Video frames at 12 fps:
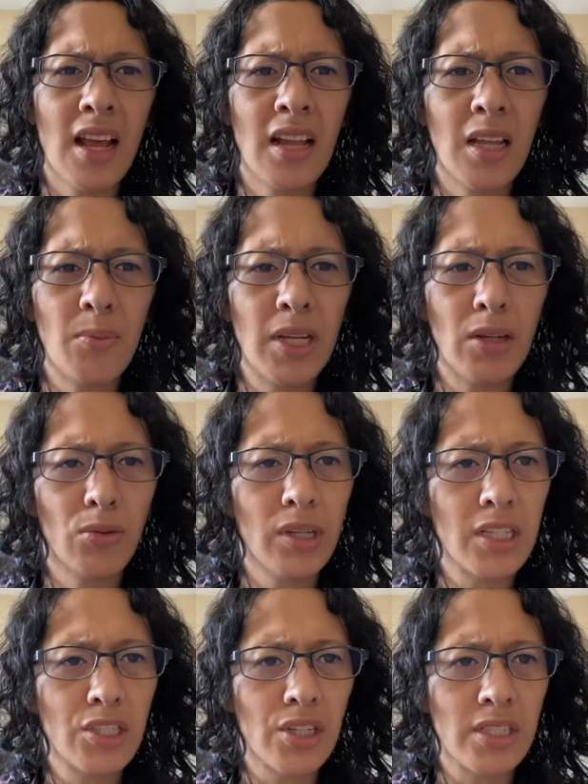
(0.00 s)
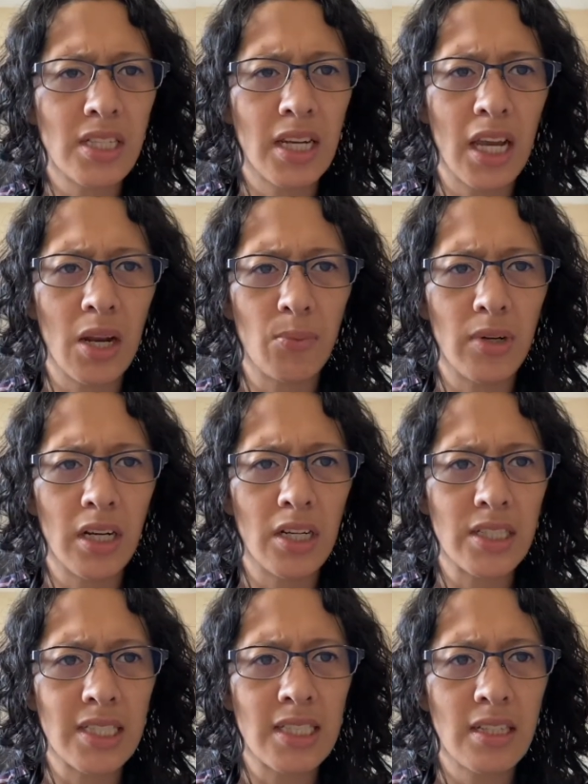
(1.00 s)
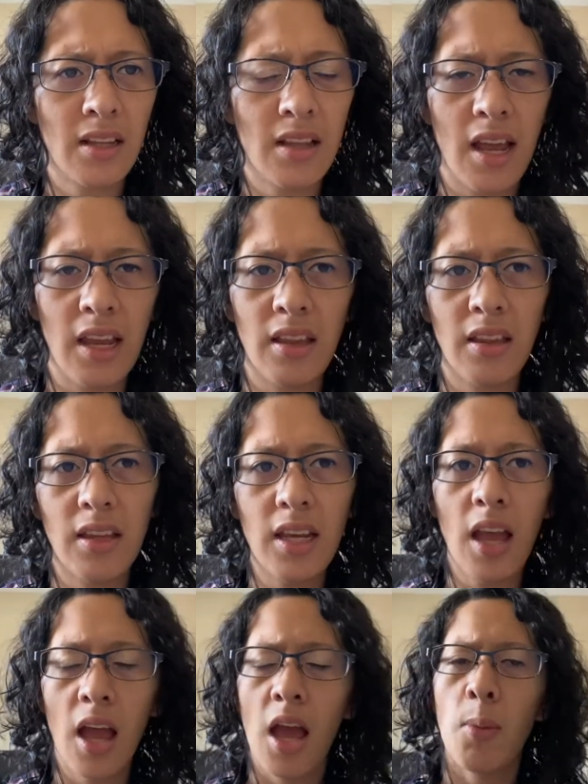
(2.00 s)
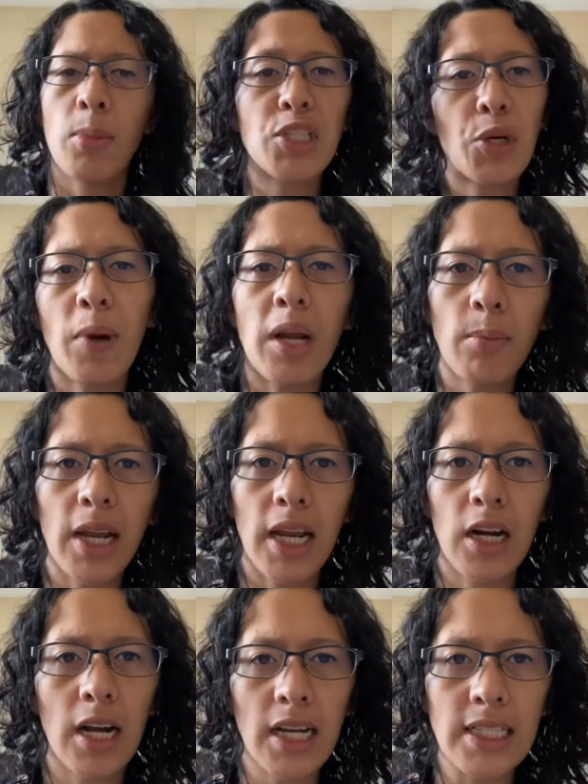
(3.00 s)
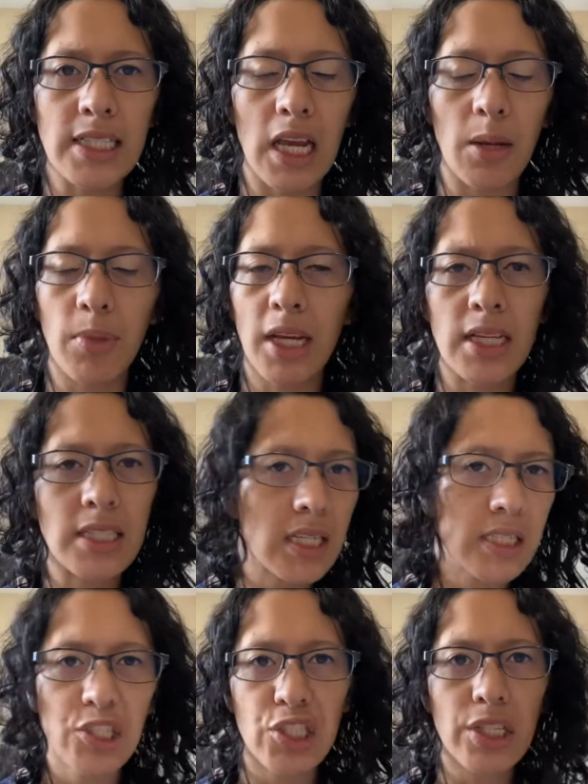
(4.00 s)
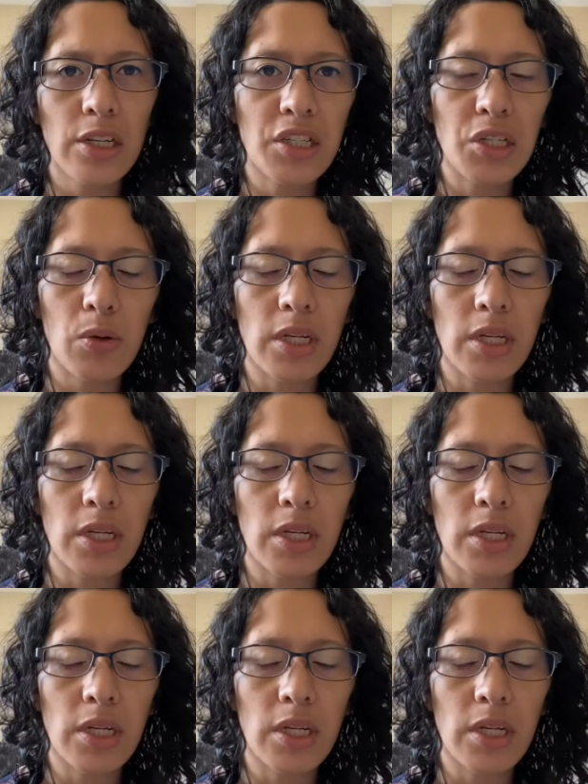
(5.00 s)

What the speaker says: Let me readjust the camera here slightly. But don't mind my hair any day because it's just gonna do